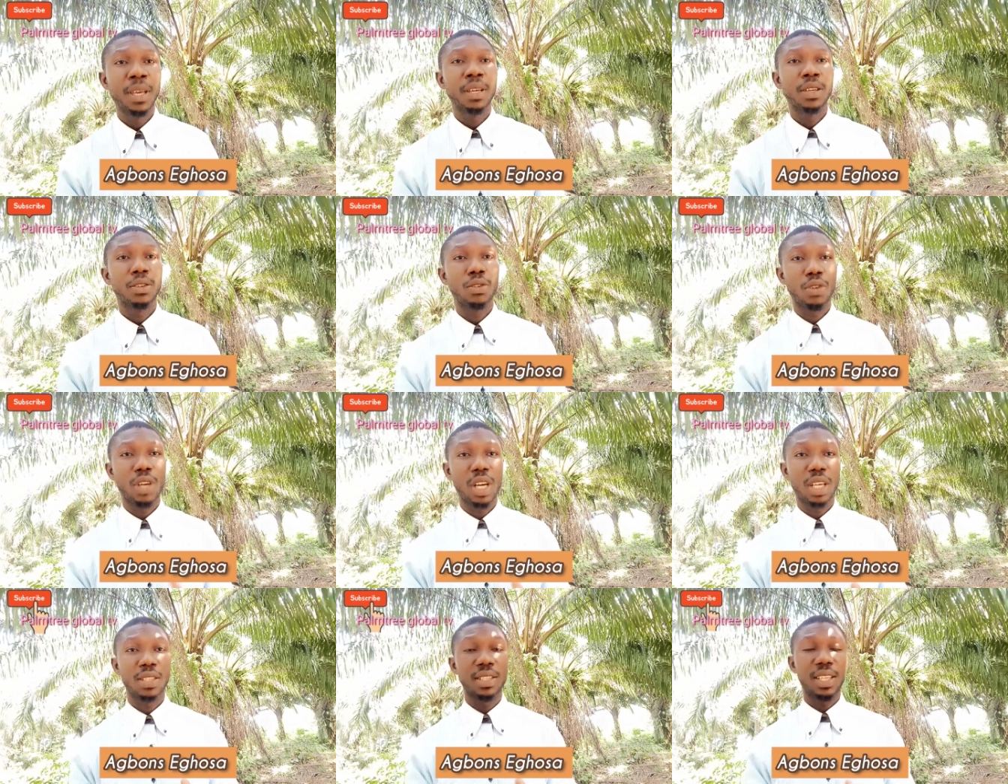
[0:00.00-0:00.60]
You
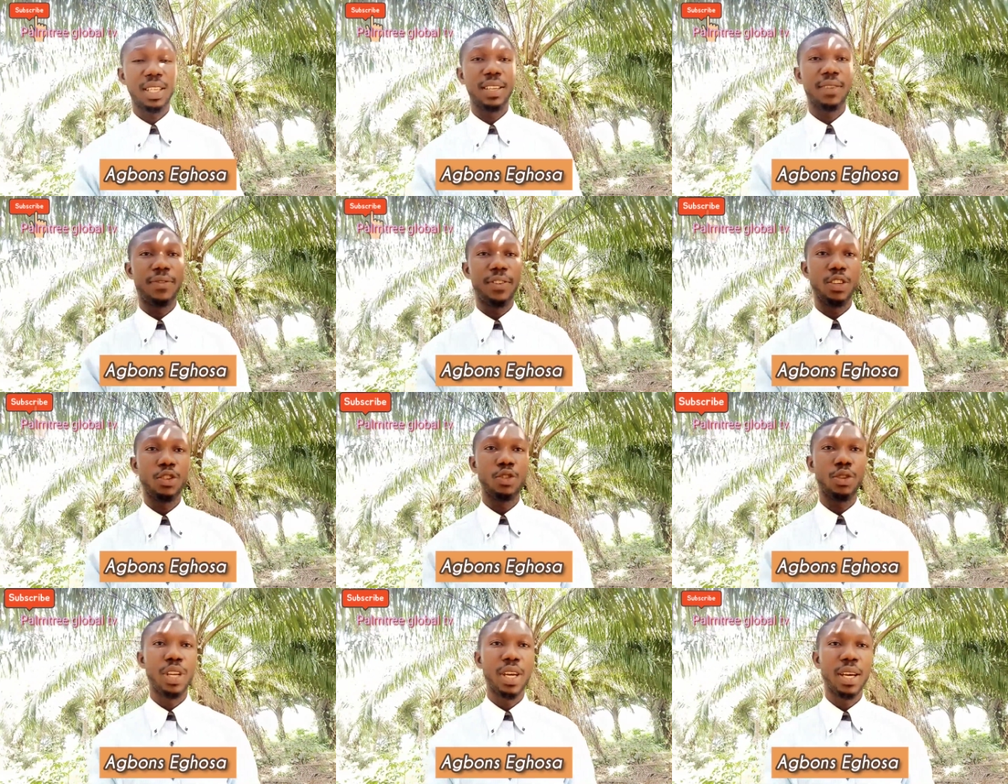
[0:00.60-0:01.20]
can see the
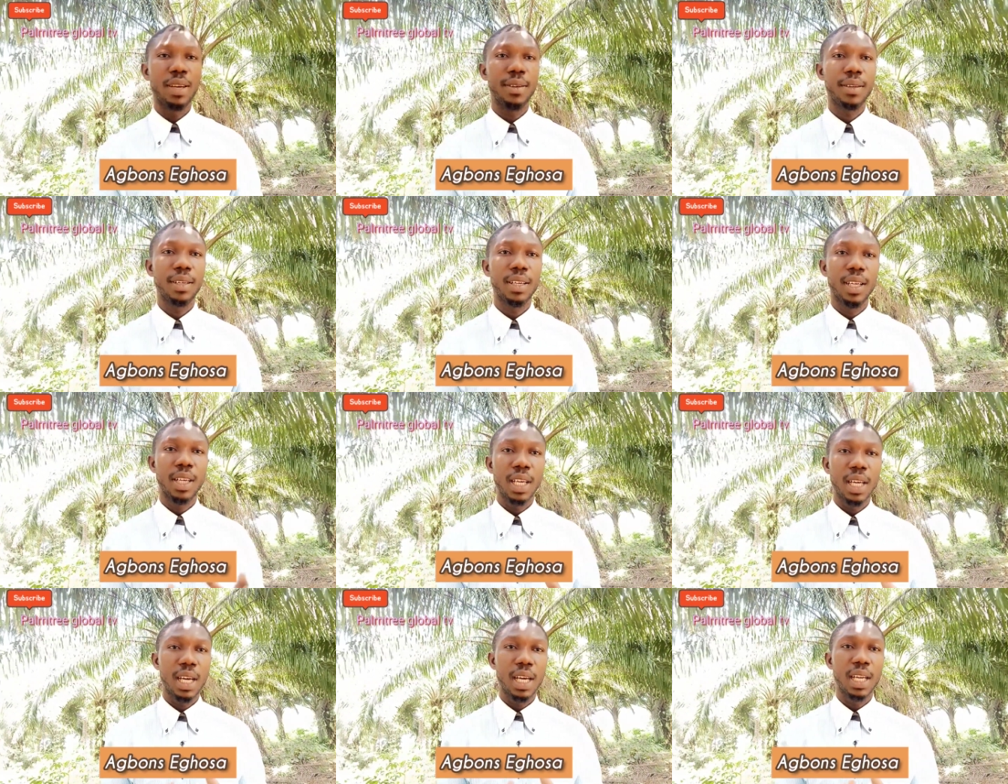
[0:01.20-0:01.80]
video there,
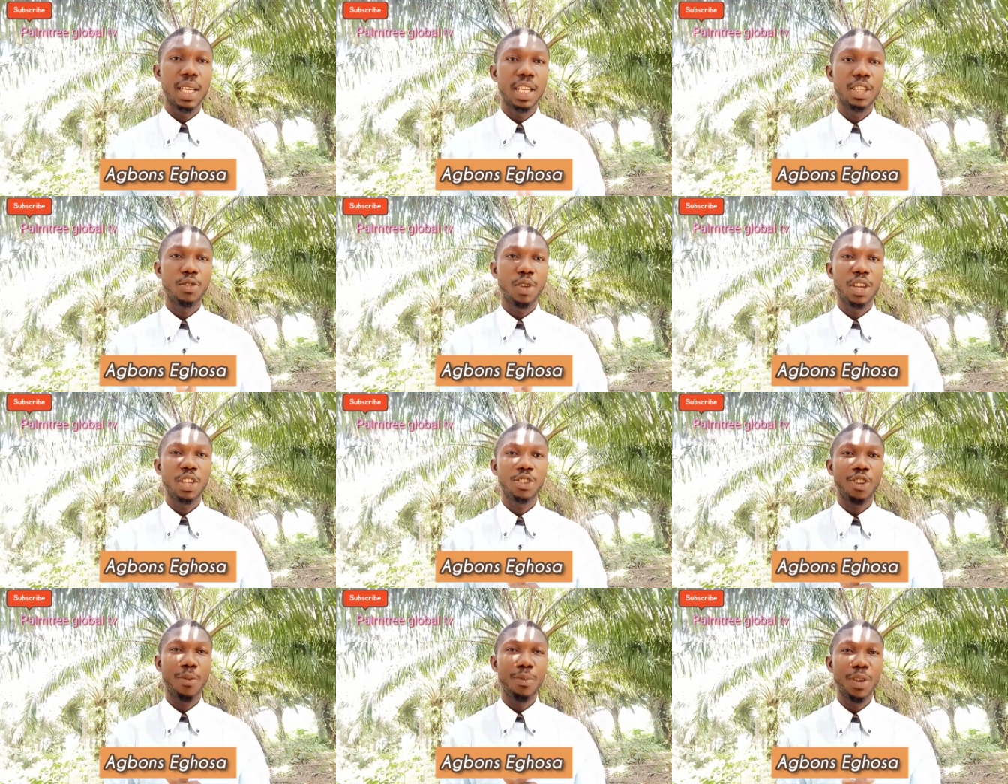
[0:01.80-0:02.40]
and this one
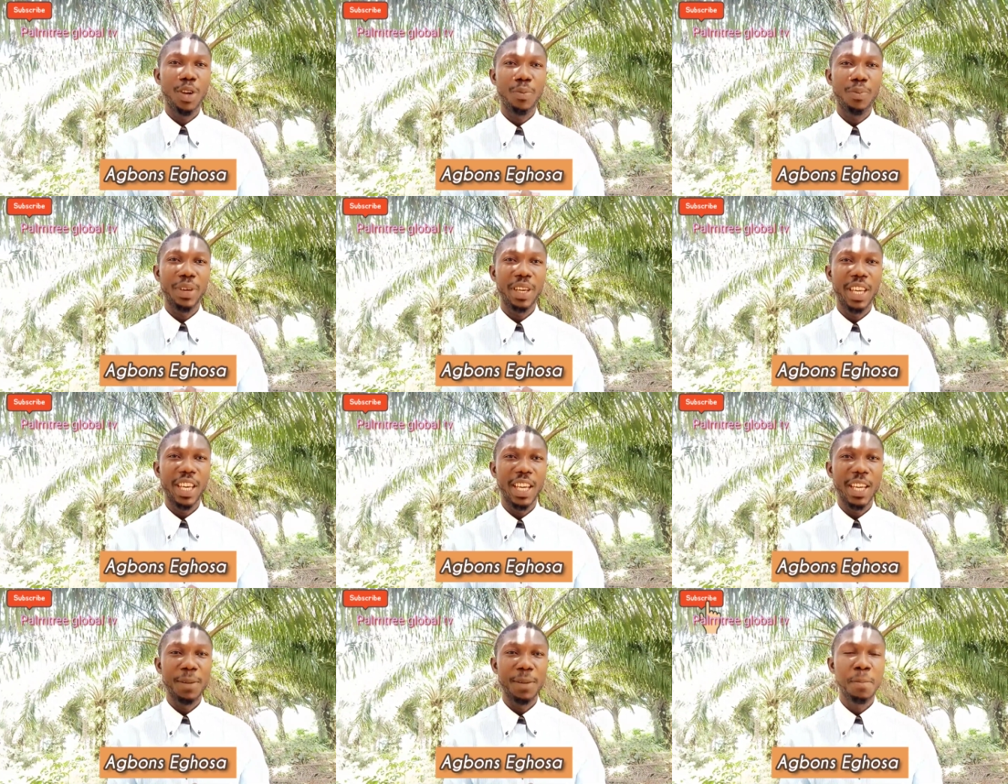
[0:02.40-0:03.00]
is coming up
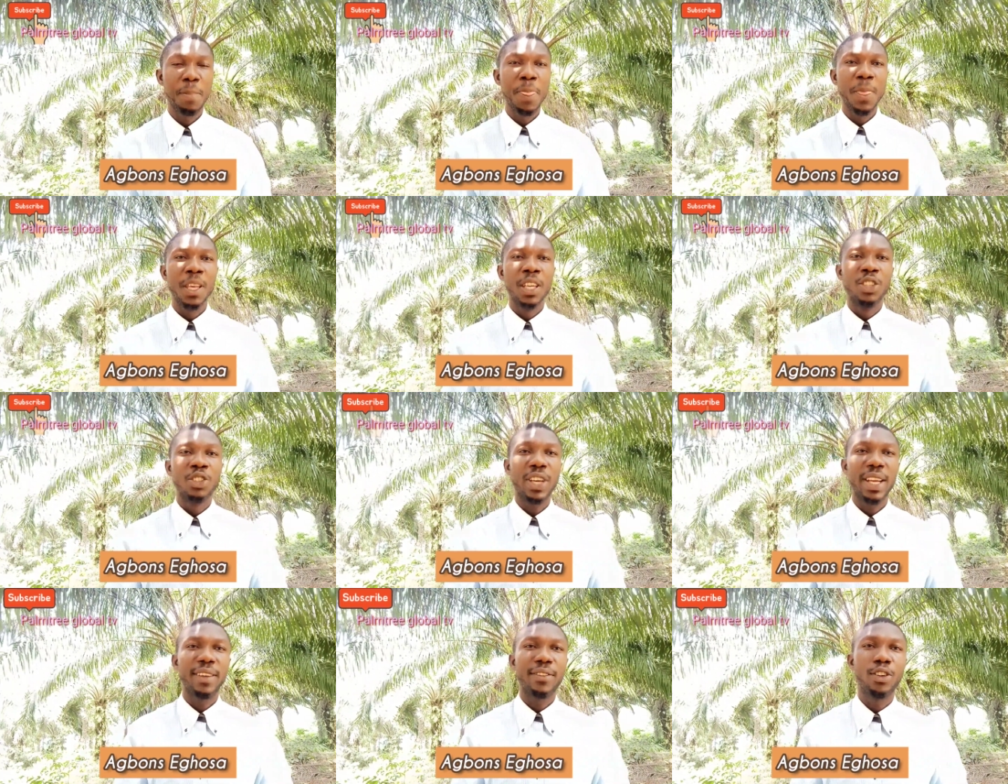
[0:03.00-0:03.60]
again.
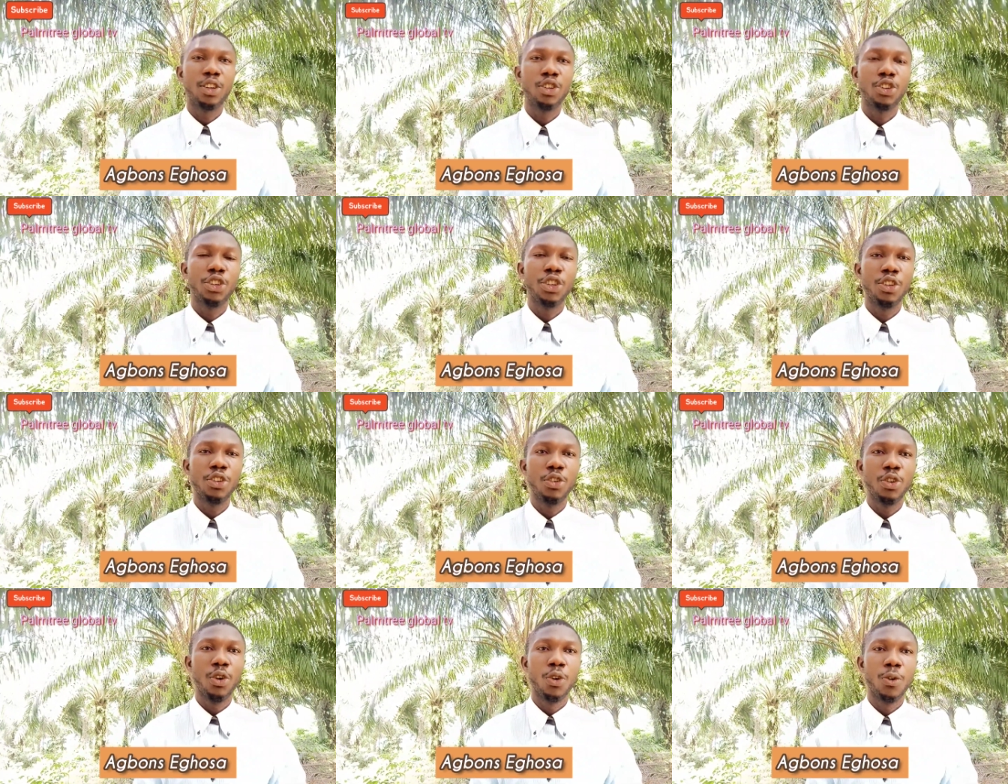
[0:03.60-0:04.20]
Child of God, do you
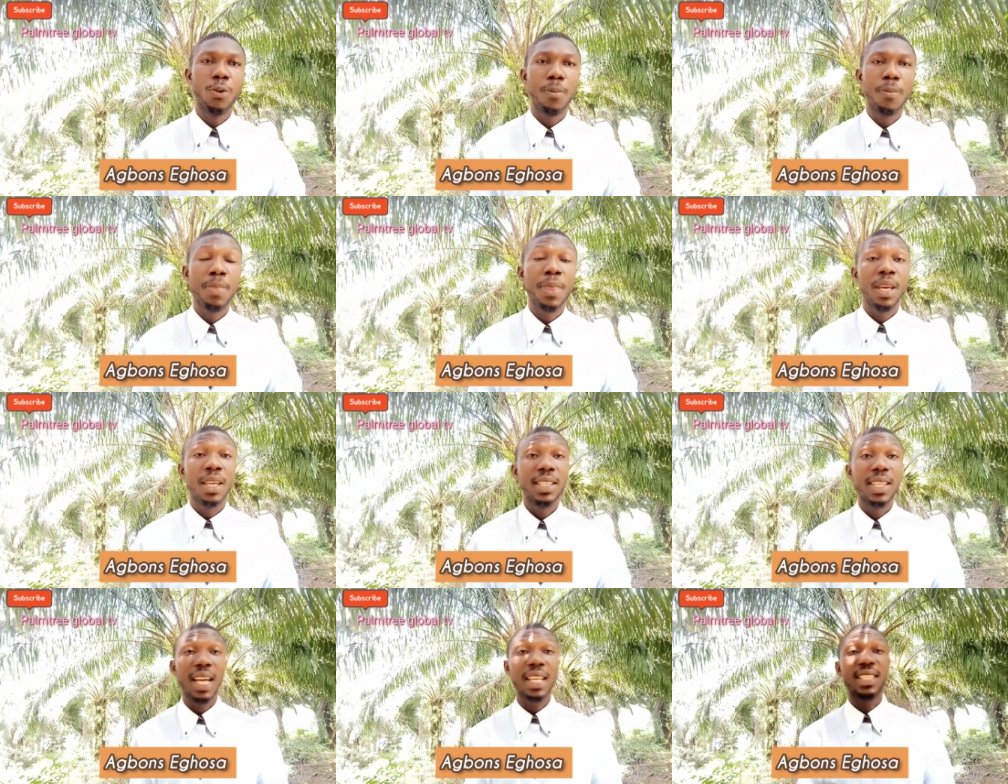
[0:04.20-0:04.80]
know
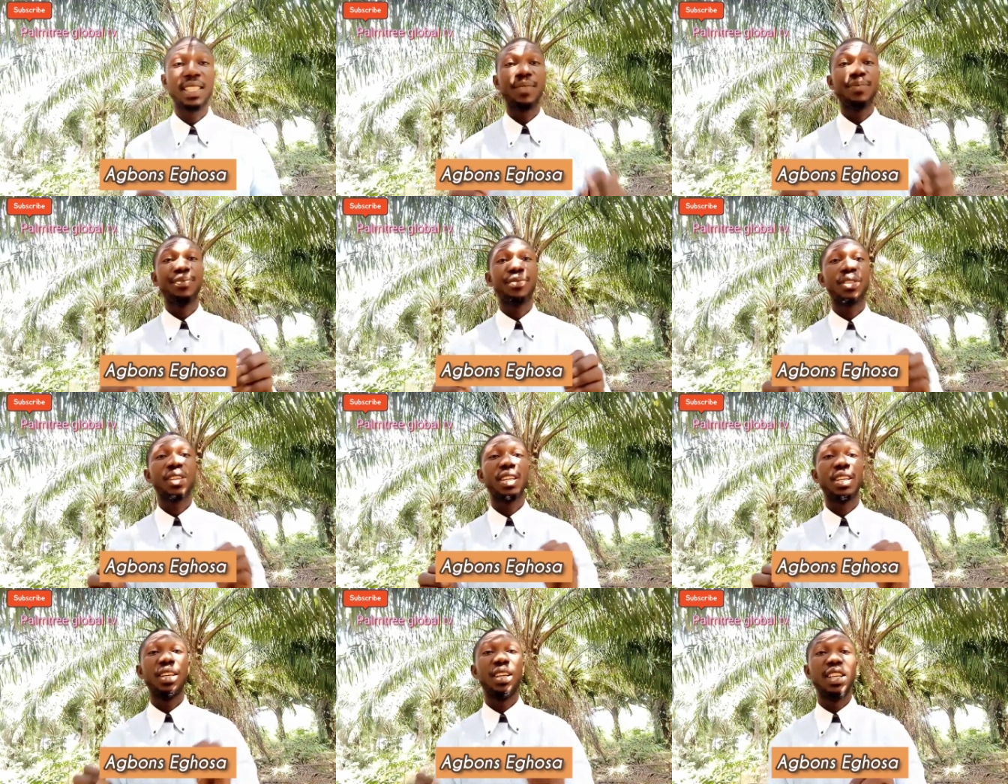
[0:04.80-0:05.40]
that
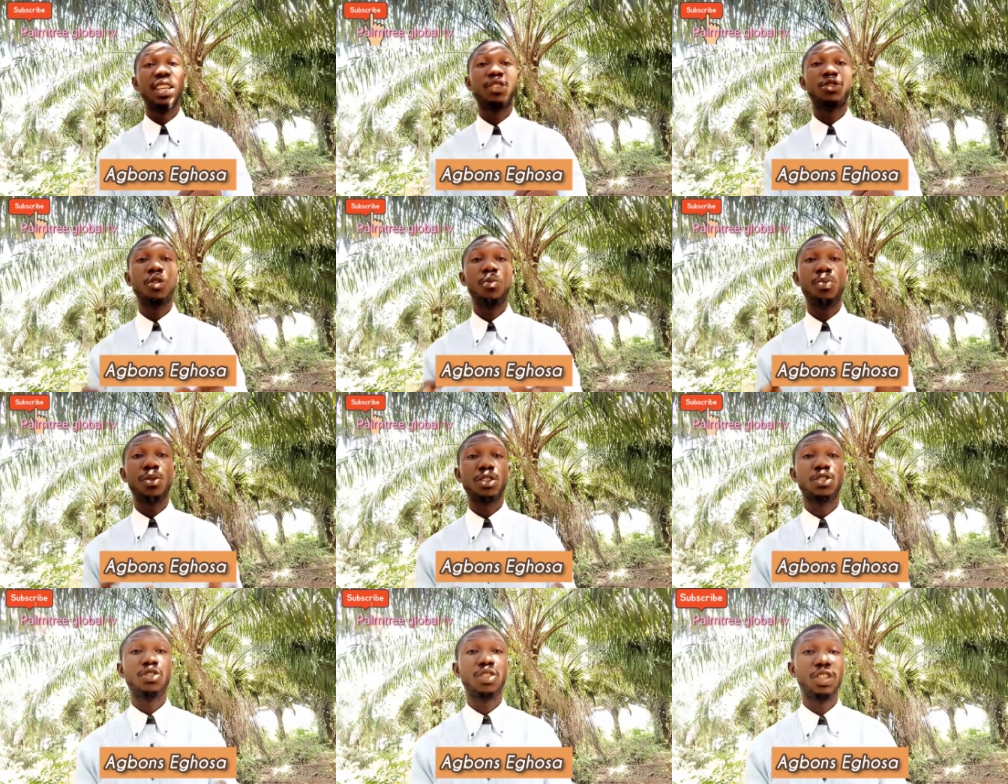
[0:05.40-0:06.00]
little
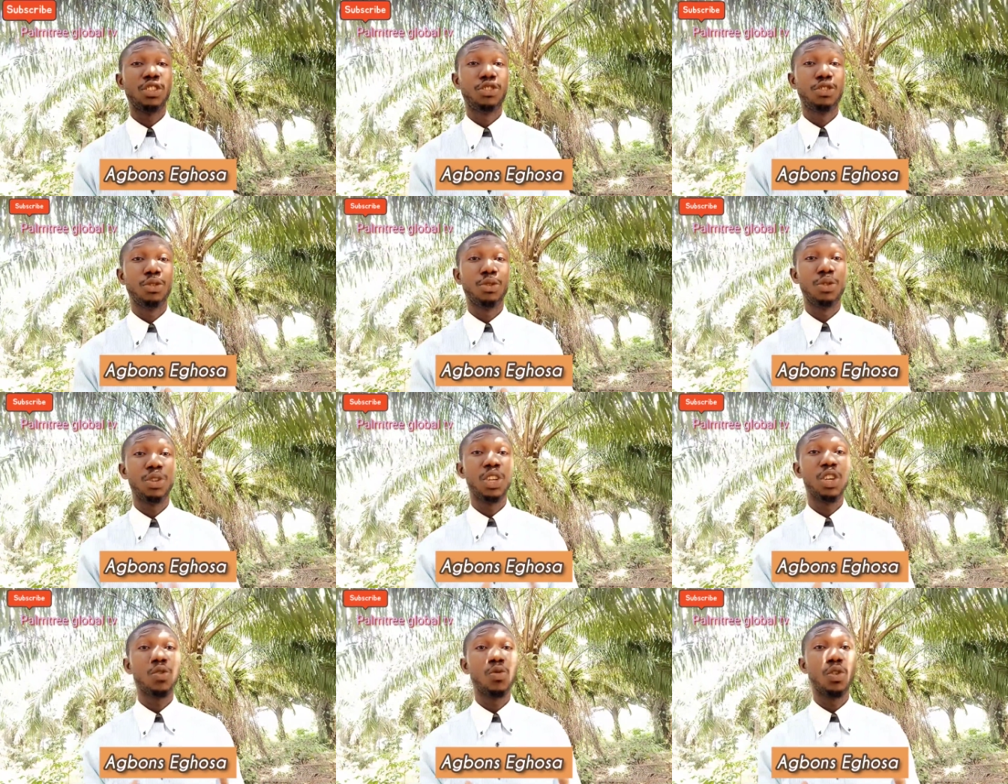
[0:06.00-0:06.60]
plus little
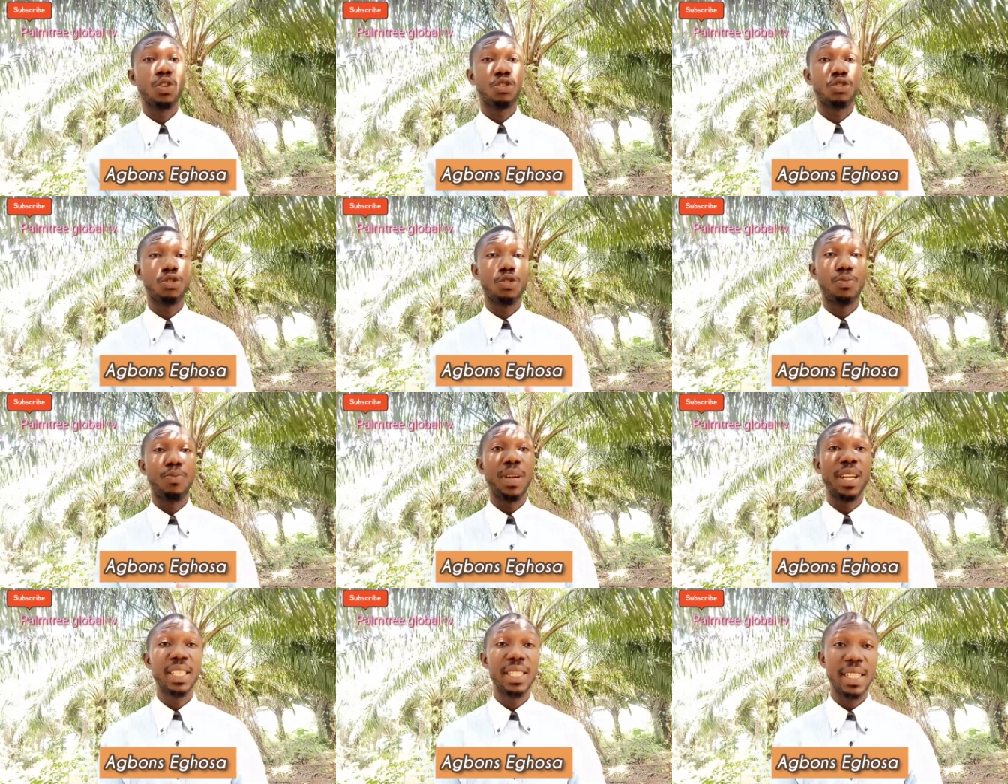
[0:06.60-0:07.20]
equals to
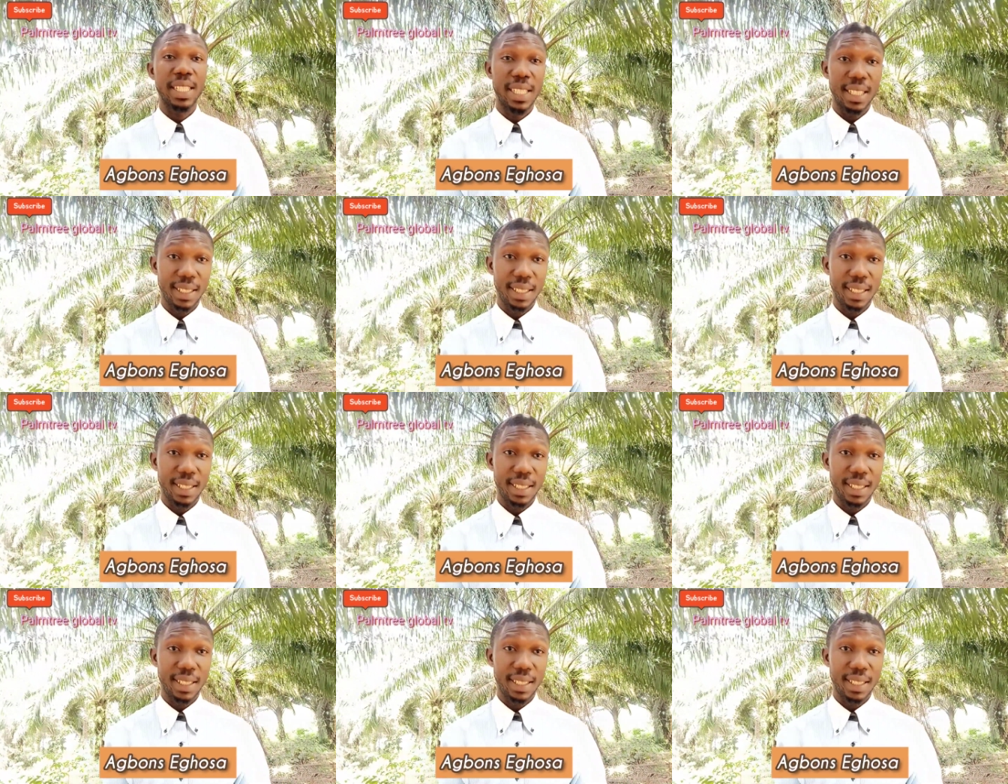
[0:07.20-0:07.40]
plenty?